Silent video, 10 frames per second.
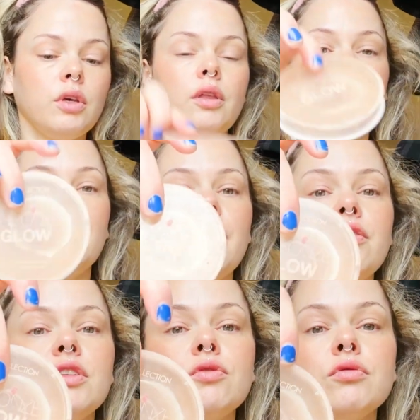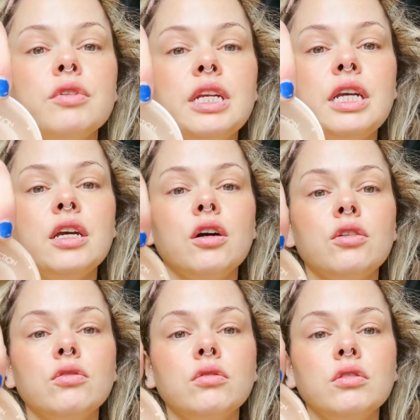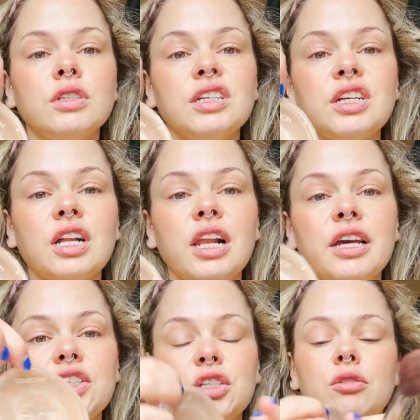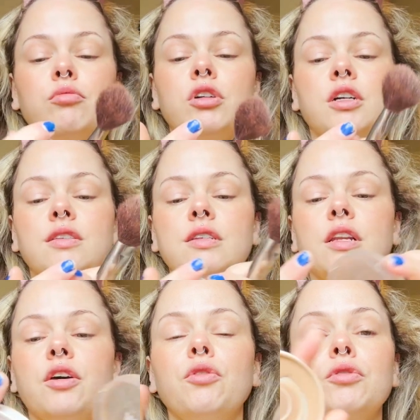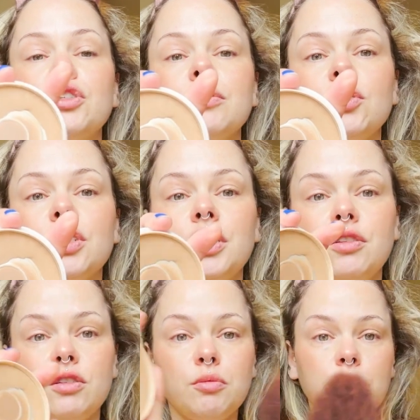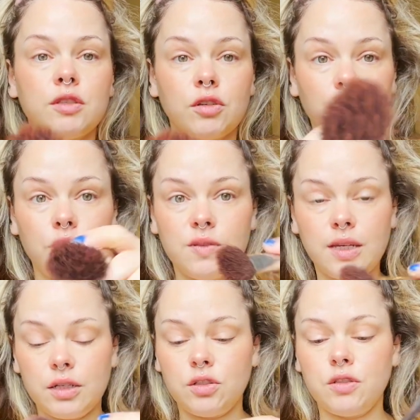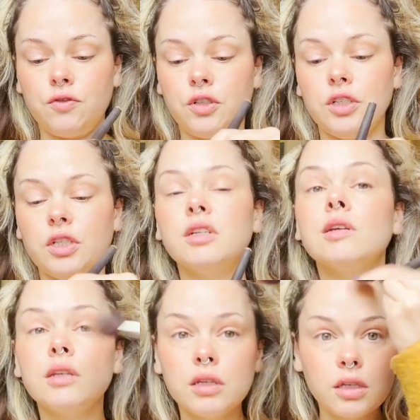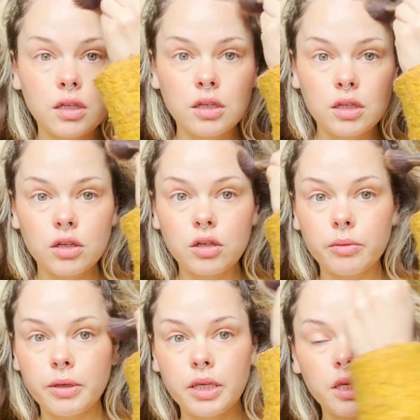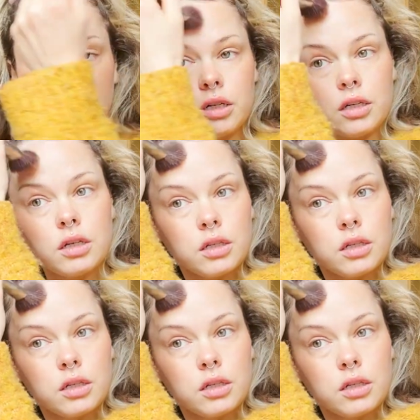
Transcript: Then I have this really old collection Bronze Glow, which I'm trying to use up. So I'm going to use that just for up here